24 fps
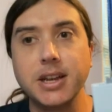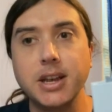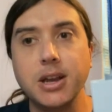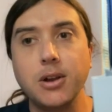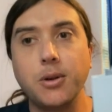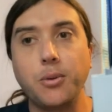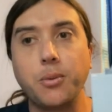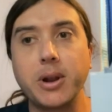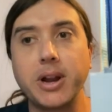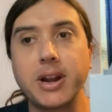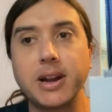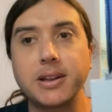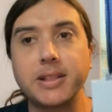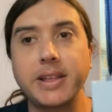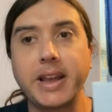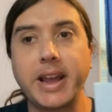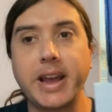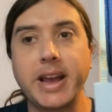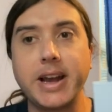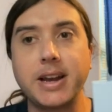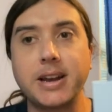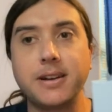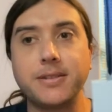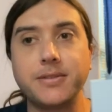where they
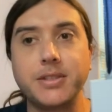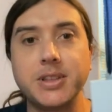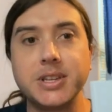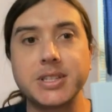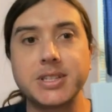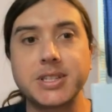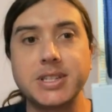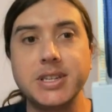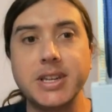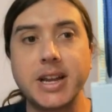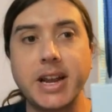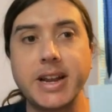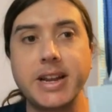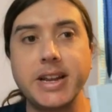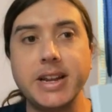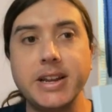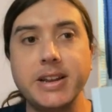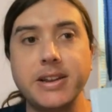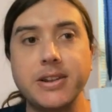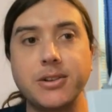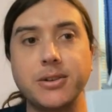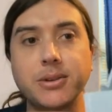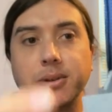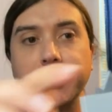have this 90
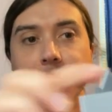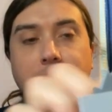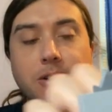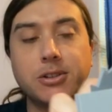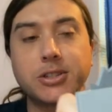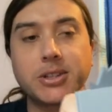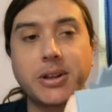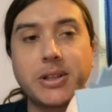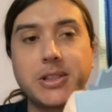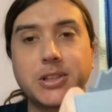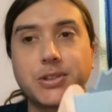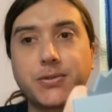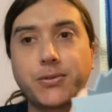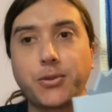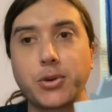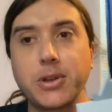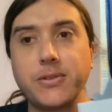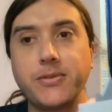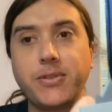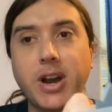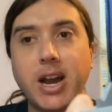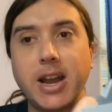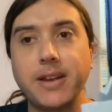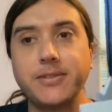degree, or sorry, this
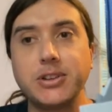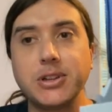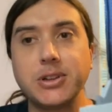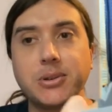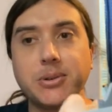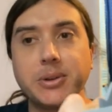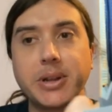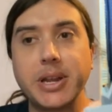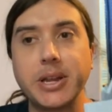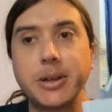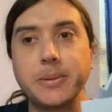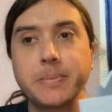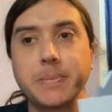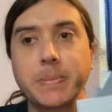45 degree,